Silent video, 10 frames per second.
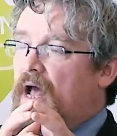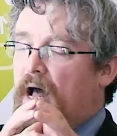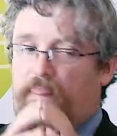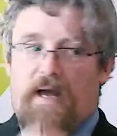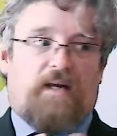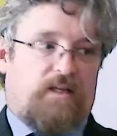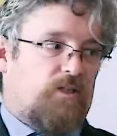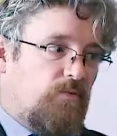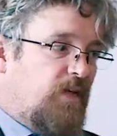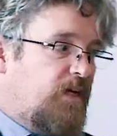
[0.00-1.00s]
and that is
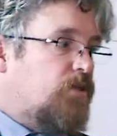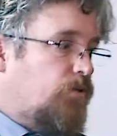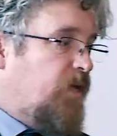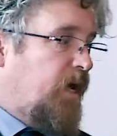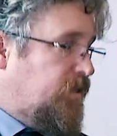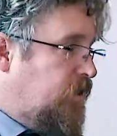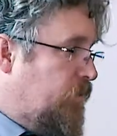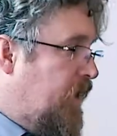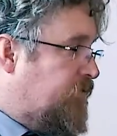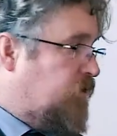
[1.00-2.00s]
a reality that
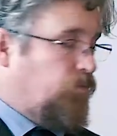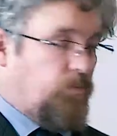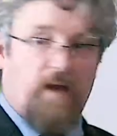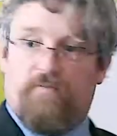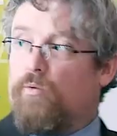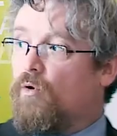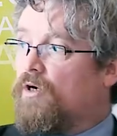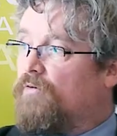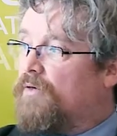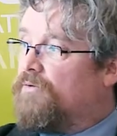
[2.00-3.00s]
we have to
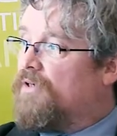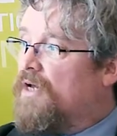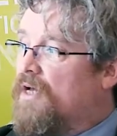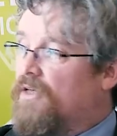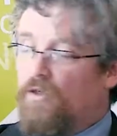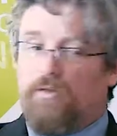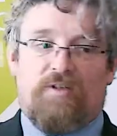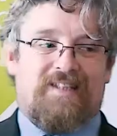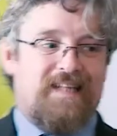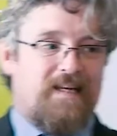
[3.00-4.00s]
work around. The other
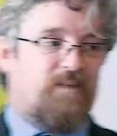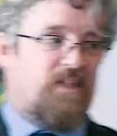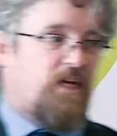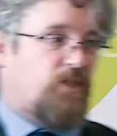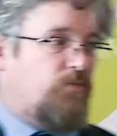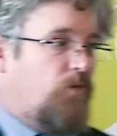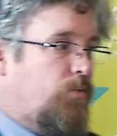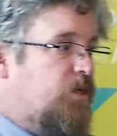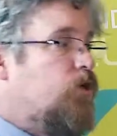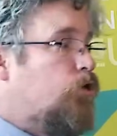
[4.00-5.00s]
one is the limitation of
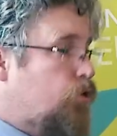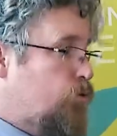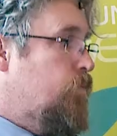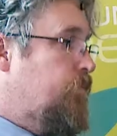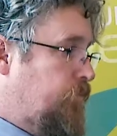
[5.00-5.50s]
what we can do.